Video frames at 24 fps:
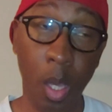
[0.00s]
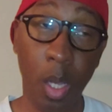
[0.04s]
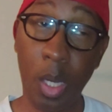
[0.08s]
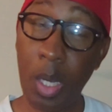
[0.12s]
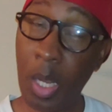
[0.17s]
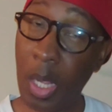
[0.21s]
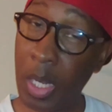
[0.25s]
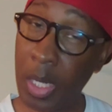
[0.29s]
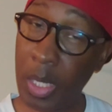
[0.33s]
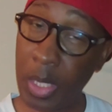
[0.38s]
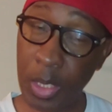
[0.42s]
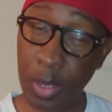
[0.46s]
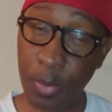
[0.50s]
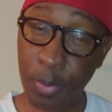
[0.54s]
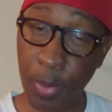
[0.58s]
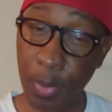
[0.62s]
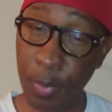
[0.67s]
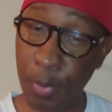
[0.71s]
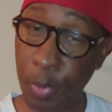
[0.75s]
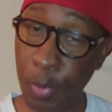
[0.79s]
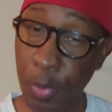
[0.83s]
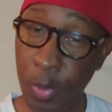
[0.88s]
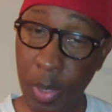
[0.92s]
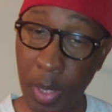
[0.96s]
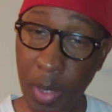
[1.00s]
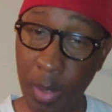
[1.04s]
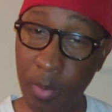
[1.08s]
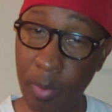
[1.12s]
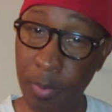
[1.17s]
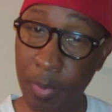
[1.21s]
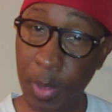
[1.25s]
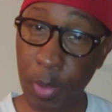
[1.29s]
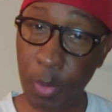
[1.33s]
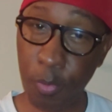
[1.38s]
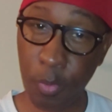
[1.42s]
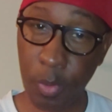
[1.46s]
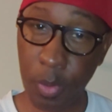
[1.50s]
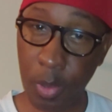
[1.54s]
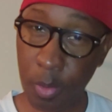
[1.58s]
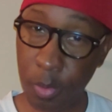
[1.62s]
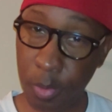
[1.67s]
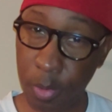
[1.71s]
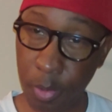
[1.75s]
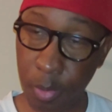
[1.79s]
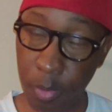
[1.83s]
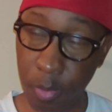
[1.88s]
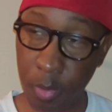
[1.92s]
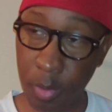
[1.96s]
a lot of these people claim to be
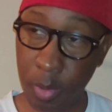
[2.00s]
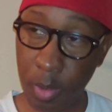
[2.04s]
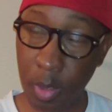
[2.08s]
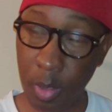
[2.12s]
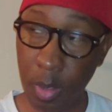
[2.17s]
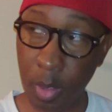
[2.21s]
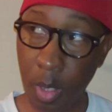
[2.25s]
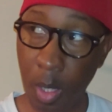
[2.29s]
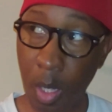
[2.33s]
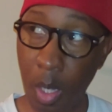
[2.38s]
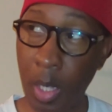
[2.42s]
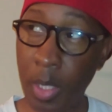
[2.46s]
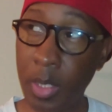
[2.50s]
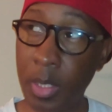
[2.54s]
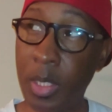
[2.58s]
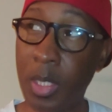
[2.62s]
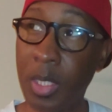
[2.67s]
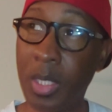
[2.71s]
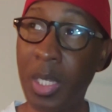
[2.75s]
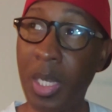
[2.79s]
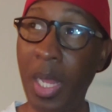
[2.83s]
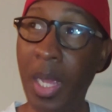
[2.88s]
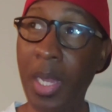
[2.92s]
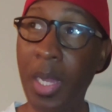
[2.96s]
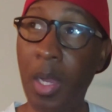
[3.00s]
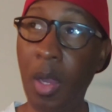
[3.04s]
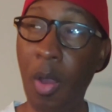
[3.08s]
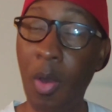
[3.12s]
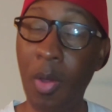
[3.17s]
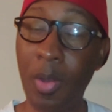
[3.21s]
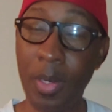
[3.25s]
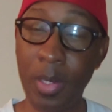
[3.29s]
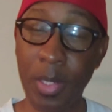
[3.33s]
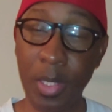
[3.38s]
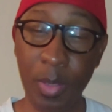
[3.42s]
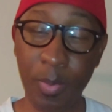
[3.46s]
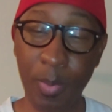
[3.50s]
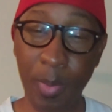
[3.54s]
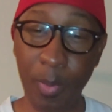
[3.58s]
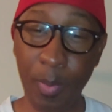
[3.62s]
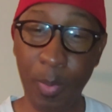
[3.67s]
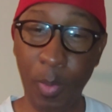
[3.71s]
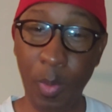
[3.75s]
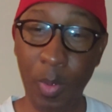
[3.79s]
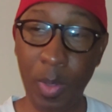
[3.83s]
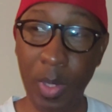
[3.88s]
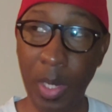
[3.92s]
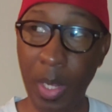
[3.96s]
realtors are just like all of these
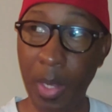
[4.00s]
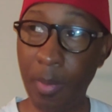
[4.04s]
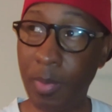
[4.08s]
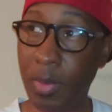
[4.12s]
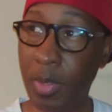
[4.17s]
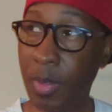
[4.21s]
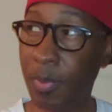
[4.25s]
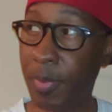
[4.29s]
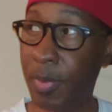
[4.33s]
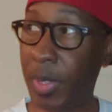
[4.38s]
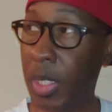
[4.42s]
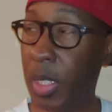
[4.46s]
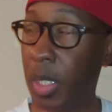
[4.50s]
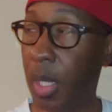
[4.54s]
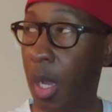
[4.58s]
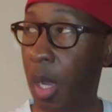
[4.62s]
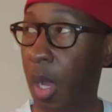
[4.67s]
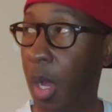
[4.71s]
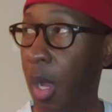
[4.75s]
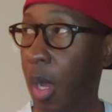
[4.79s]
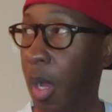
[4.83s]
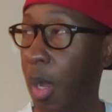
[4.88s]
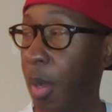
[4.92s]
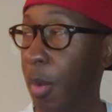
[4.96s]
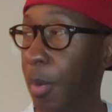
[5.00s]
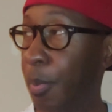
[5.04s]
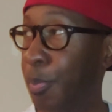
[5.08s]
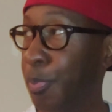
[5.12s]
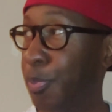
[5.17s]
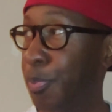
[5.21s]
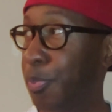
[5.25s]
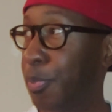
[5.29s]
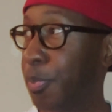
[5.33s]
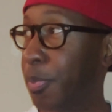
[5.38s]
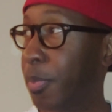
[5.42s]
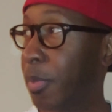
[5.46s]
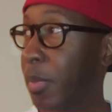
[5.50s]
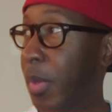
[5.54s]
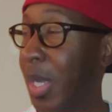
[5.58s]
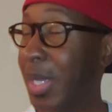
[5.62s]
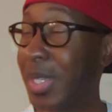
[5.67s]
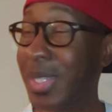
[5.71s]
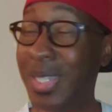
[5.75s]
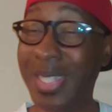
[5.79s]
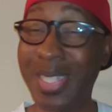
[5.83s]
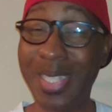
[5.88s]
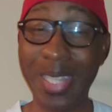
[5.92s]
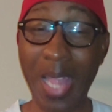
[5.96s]
people claim to be um
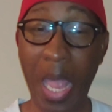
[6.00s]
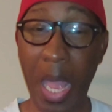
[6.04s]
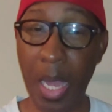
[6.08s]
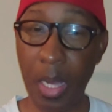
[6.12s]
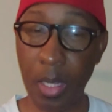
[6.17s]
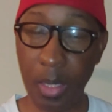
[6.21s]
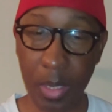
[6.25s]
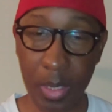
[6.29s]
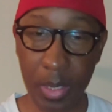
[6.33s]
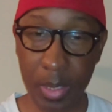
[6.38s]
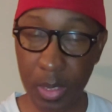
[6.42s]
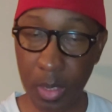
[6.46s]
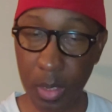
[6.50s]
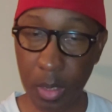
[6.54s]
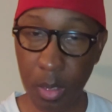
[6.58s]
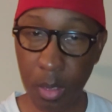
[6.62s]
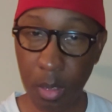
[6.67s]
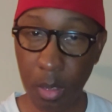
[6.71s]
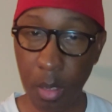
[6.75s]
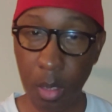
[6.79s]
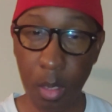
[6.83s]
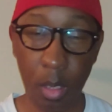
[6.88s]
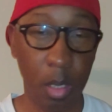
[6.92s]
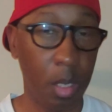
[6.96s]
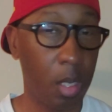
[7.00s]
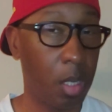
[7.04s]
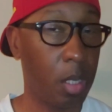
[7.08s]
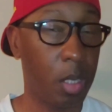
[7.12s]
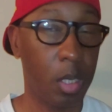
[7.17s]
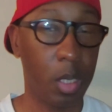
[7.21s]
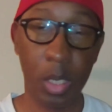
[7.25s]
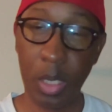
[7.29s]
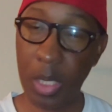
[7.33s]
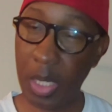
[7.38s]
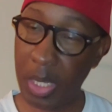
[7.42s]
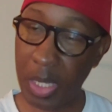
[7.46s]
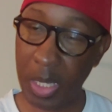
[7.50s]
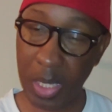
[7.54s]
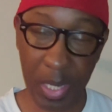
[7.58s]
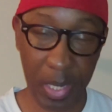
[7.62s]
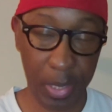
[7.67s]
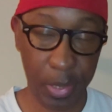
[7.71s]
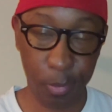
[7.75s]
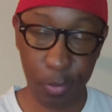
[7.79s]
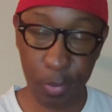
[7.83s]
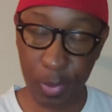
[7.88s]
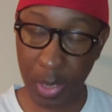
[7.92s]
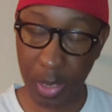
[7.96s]
stylists. They ain't
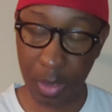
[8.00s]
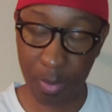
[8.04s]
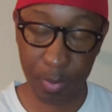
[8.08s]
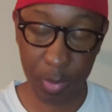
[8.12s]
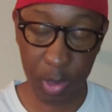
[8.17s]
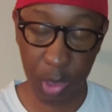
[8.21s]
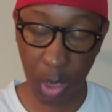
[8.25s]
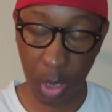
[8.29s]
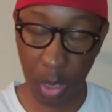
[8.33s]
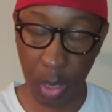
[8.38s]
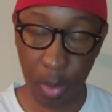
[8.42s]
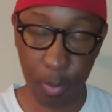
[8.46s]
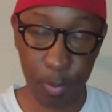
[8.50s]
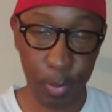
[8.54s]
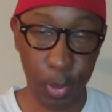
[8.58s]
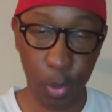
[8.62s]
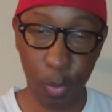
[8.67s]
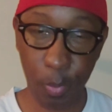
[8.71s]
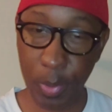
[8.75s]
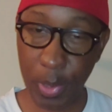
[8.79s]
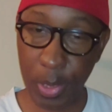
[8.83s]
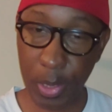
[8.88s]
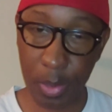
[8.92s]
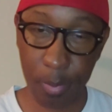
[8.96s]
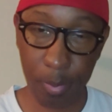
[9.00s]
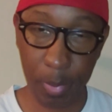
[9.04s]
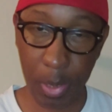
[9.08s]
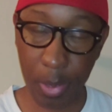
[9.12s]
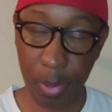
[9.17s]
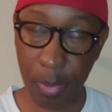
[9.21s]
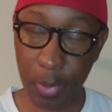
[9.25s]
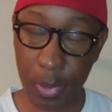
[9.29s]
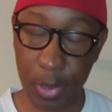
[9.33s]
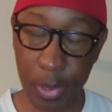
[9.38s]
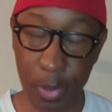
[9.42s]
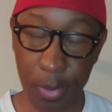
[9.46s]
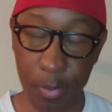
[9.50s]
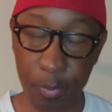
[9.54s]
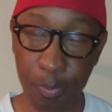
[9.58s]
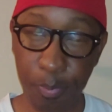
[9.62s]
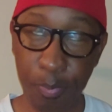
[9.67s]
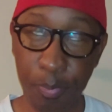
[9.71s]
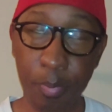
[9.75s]
got no damn job nowhere in America.